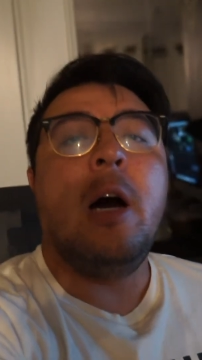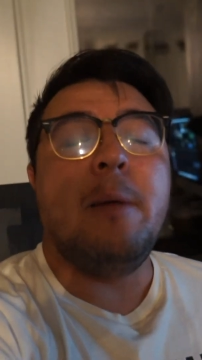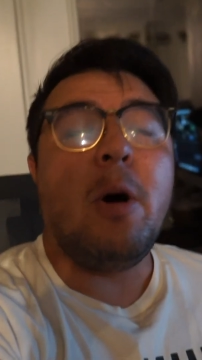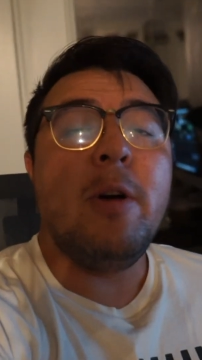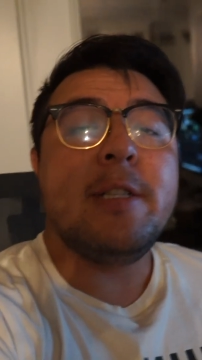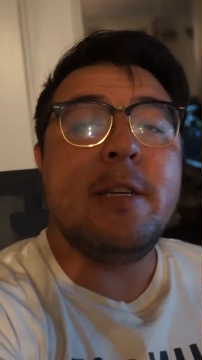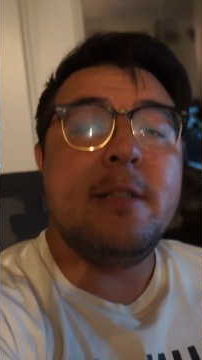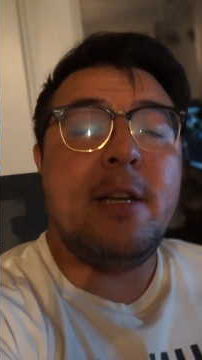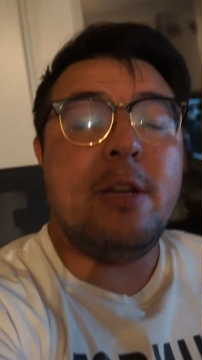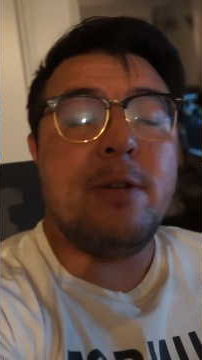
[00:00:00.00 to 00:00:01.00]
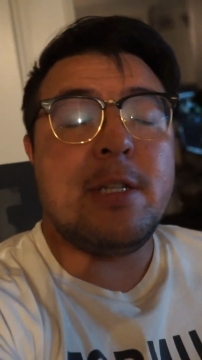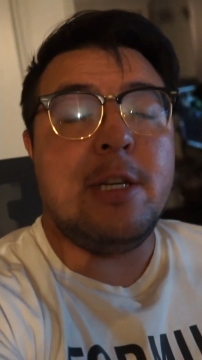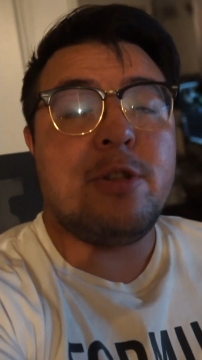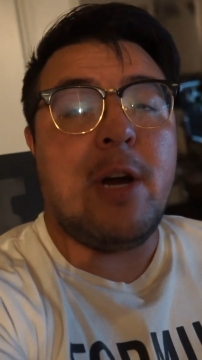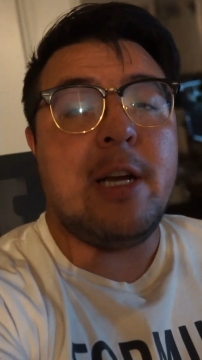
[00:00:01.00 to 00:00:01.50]
I'm always continuously
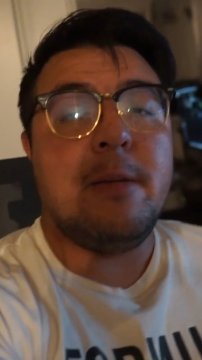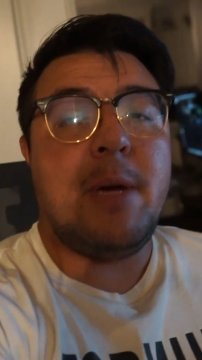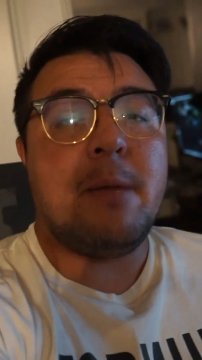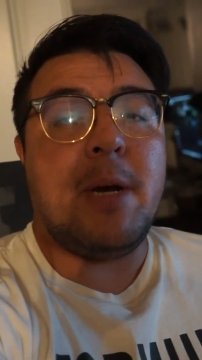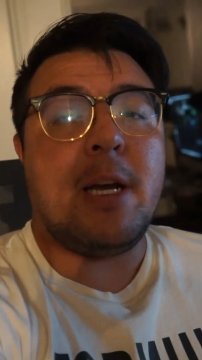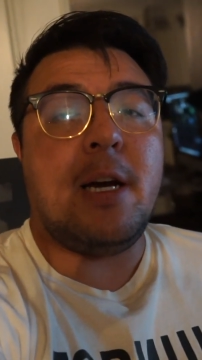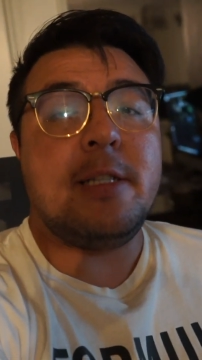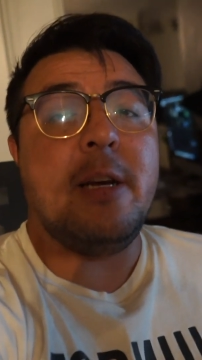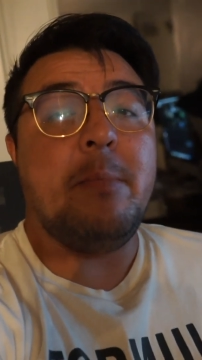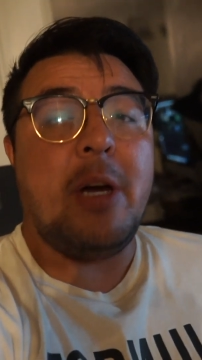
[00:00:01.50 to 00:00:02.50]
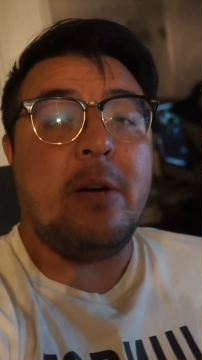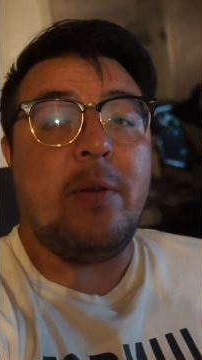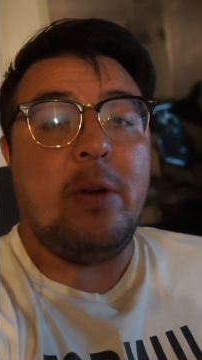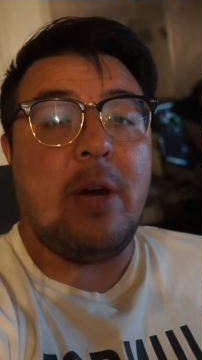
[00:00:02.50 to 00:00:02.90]
trying to make my content better for you